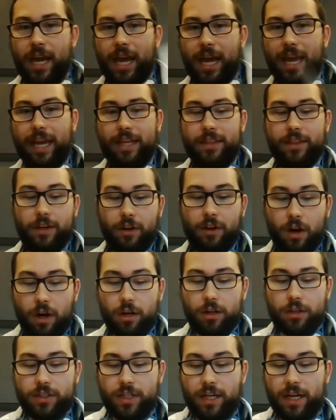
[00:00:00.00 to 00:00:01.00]
And there
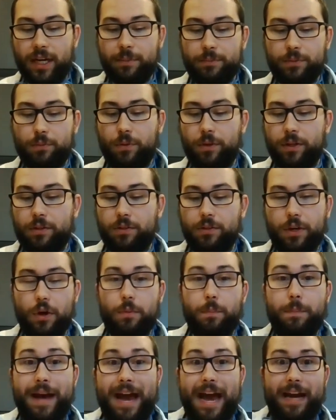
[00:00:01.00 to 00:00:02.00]
are times where it'll go
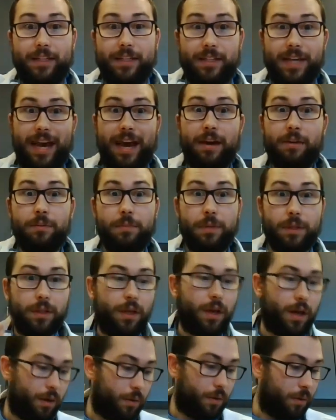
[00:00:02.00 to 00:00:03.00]
back down
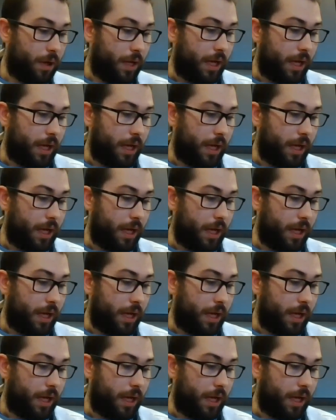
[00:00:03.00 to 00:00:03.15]
below,